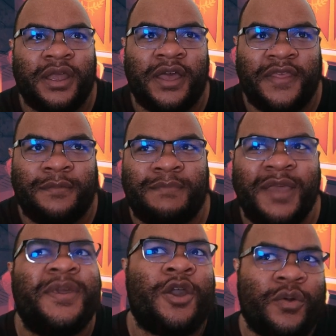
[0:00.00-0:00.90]
And then
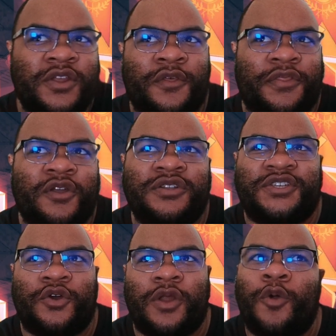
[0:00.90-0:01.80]
maybe go into the third
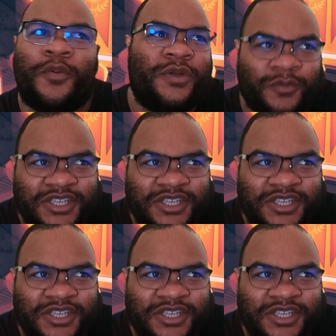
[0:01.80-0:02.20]
zone. Oh, but we,